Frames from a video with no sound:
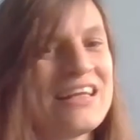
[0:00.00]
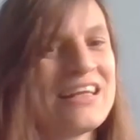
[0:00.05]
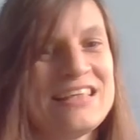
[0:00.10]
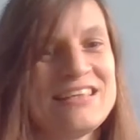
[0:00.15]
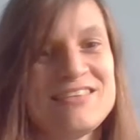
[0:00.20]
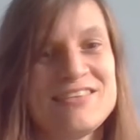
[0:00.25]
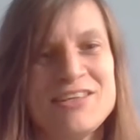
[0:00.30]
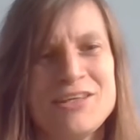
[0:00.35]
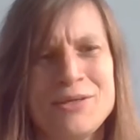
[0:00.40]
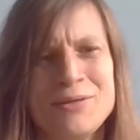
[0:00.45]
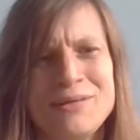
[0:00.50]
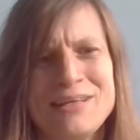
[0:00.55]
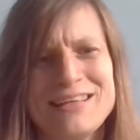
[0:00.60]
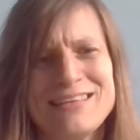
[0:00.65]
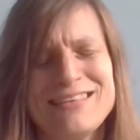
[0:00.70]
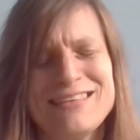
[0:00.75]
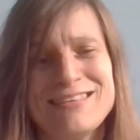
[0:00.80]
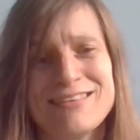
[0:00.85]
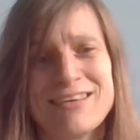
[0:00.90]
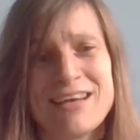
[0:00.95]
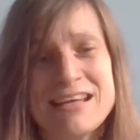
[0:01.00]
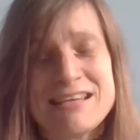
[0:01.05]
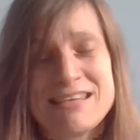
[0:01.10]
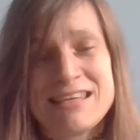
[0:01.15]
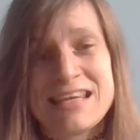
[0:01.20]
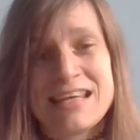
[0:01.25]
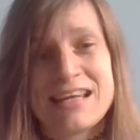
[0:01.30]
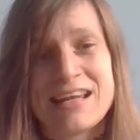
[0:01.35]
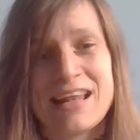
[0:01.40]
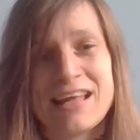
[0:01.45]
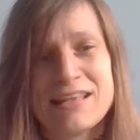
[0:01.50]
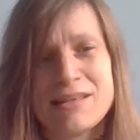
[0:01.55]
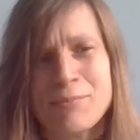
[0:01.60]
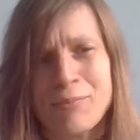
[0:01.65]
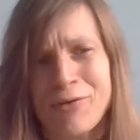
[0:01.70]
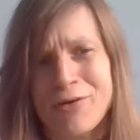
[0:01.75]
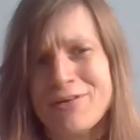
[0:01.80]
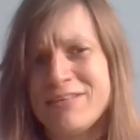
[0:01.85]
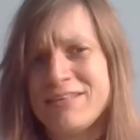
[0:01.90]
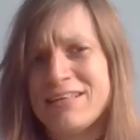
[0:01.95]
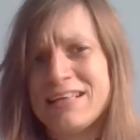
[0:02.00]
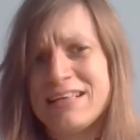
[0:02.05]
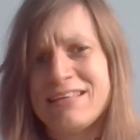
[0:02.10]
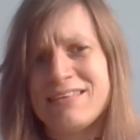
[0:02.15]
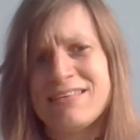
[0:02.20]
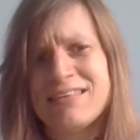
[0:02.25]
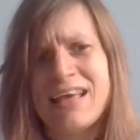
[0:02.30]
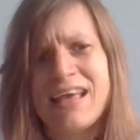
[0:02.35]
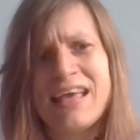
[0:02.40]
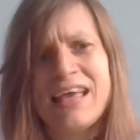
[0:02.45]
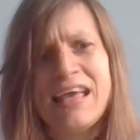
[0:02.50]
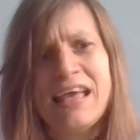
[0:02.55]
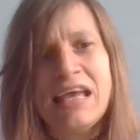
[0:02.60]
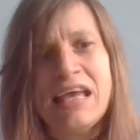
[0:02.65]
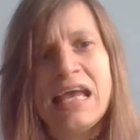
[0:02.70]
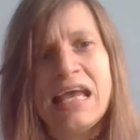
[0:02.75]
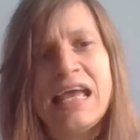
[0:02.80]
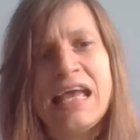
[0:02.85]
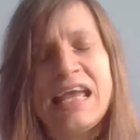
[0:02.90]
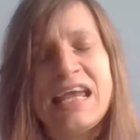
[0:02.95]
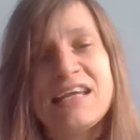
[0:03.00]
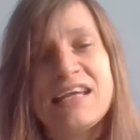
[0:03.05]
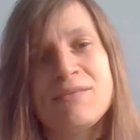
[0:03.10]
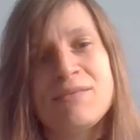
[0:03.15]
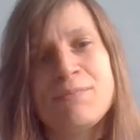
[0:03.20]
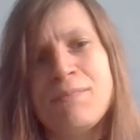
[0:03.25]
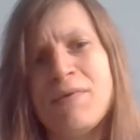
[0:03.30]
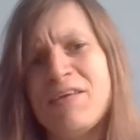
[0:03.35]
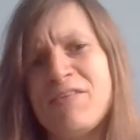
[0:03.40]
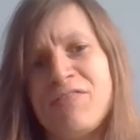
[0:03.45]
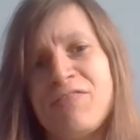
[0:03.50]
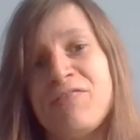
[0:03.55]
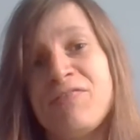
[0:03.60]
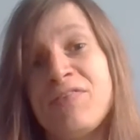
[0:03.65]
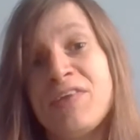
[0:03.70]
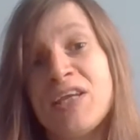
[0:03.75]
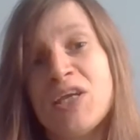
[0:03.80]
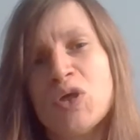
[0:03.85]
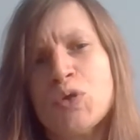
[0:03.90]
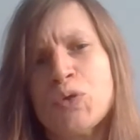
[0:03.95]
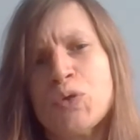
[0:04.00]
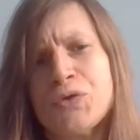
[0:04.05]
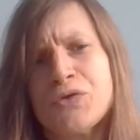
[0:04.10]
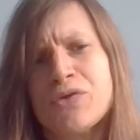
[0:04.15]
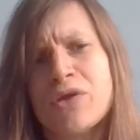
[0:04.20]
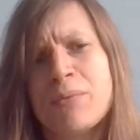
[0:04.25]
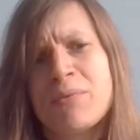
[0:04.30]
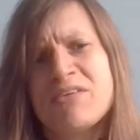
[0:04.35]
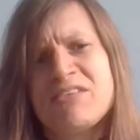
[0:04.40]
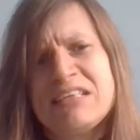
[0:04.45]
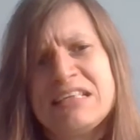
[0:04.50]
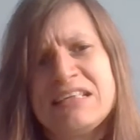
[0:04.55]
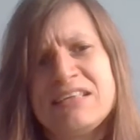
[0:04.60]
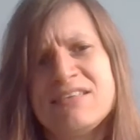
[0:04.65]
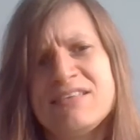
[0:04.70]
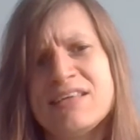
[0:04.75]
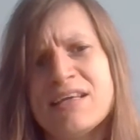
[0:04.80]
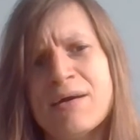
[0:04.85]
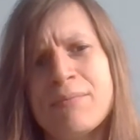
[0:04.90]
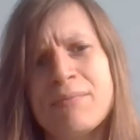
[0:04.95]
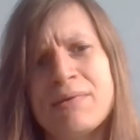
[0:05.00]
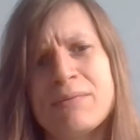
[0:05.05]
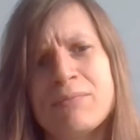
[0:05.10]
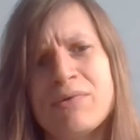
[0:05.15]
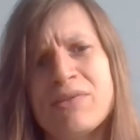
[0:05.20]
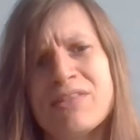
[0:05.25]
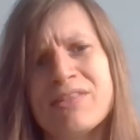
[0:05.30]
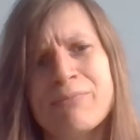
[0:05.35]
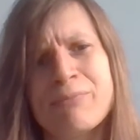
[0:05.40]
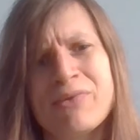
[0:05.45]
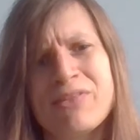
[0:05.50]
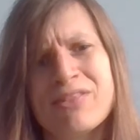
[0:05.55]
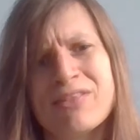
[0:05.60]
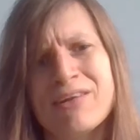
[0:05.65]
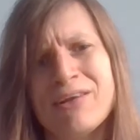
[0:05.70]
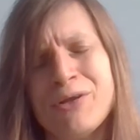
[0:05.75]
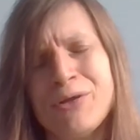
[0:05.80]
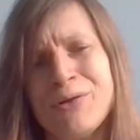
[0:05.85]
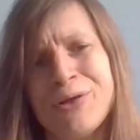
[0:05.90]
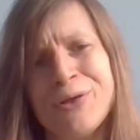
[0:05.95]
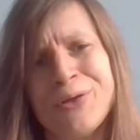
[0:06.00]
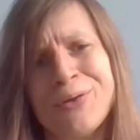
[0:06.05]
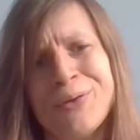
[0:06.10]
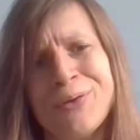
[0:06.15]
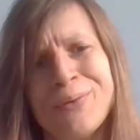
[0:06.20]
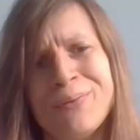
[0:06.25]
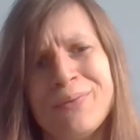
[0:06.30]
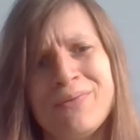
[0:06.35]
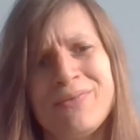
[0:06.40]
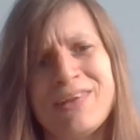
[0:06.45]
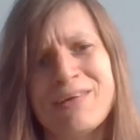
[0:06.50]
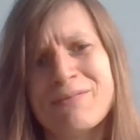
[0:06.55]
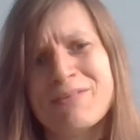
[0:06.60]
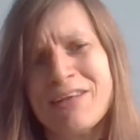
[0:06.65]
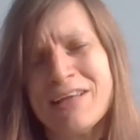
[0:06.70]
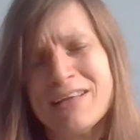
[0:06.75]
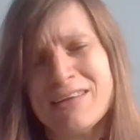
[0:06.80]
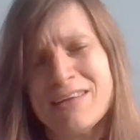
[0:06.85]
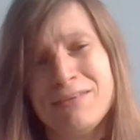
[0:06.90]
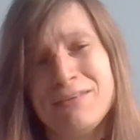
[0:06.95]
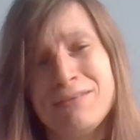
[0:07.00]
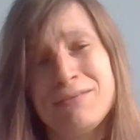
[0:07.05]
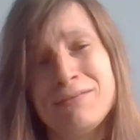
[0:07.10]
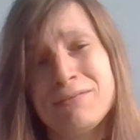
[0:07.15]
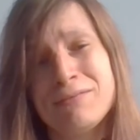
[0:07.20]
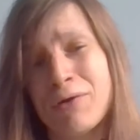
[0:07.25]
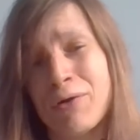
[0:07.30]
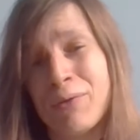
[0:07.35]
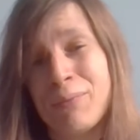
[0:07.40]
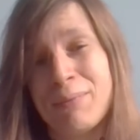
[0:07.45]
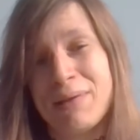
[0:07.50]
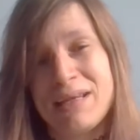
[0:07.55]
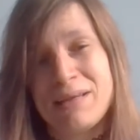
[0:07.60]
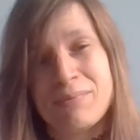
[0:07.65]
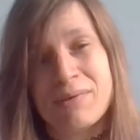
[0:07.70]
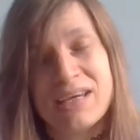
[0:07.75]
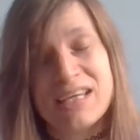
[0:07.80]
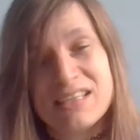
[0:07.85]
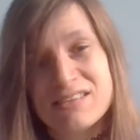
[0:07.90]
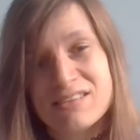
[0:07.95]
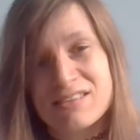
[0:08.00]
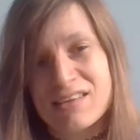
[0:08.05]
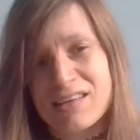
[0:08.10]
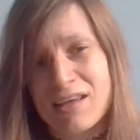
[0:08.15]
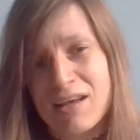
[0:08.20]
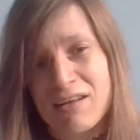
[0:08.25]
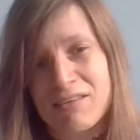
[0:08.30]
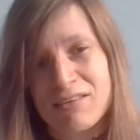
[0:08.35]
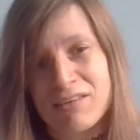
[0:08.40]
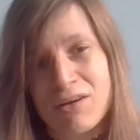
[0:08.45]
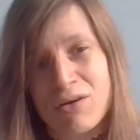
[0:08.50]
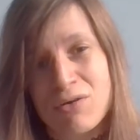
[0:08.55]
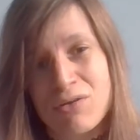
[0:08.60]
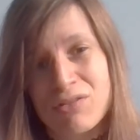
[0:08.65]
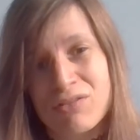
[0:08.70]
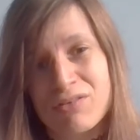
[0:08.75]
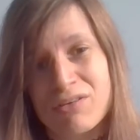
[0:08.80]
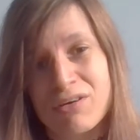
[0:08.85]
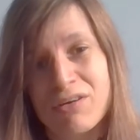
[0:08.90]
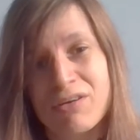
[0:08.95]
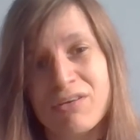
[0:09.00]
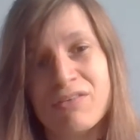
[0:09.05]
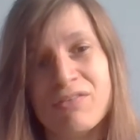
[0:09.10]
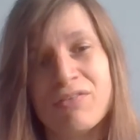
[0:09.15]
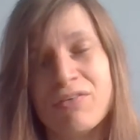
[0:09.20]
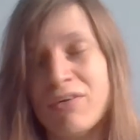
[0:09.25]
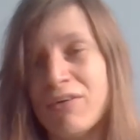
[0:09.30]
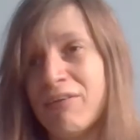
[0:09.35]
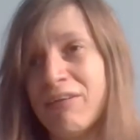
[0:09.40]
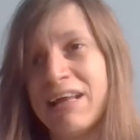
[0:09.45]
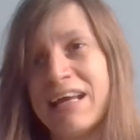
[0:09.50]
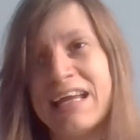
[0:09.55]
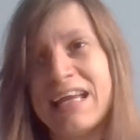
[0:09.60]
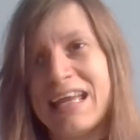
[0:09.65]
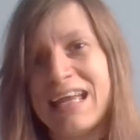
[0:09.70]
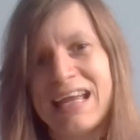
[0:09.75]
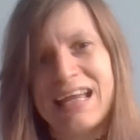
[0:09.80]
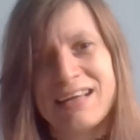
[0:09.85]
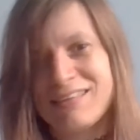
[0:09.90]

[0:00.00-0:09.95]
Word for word: it's new and it's exciting and like the process it's it feels so much easier. I mean, with with Lulu, there was like so many pages that you had to go through for like